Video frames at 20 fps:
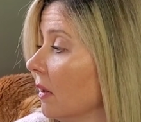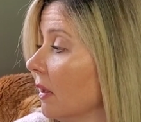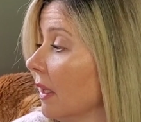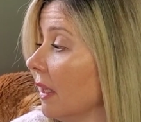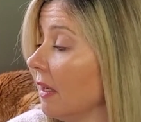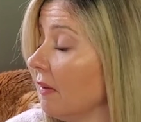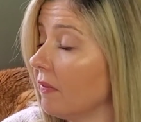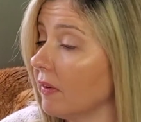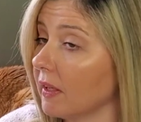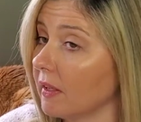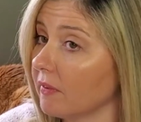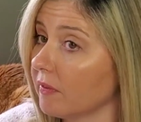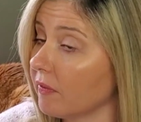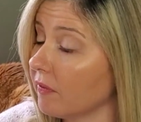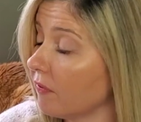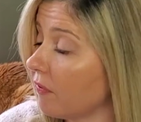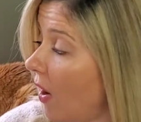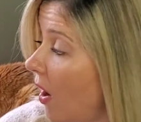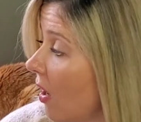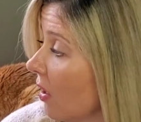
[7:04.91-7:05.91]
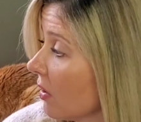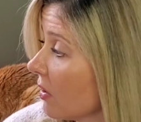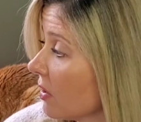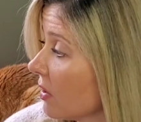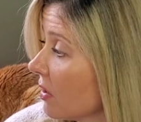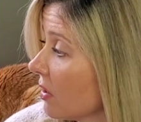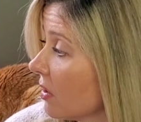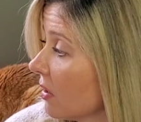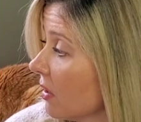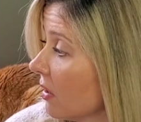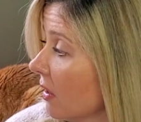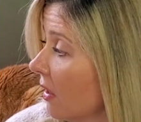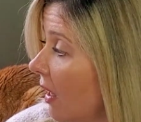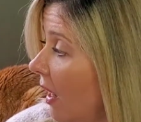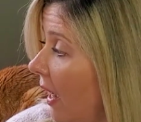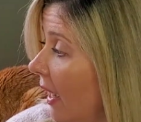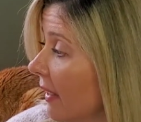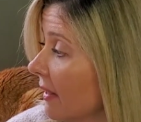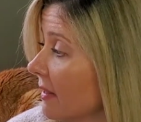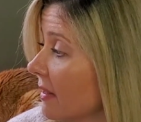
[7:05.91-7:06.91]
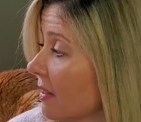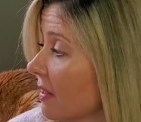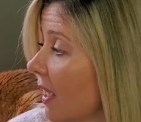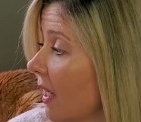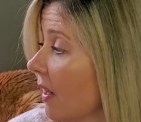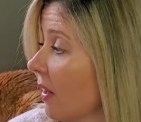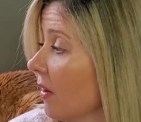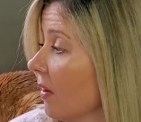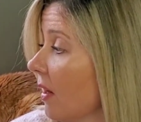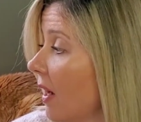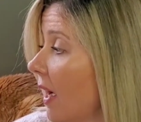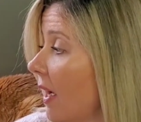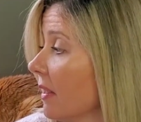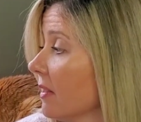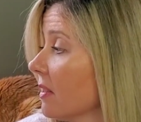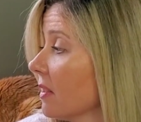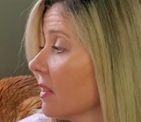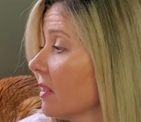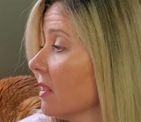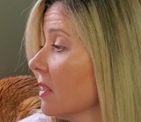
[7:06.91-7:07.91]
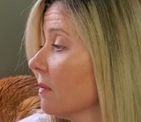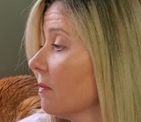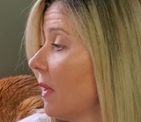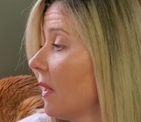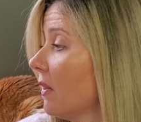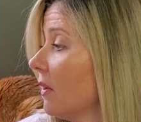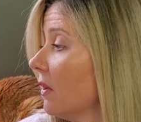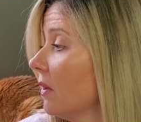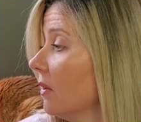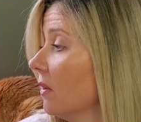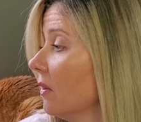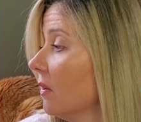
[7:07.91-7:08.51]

Even if Fox hides there? Asked his mother.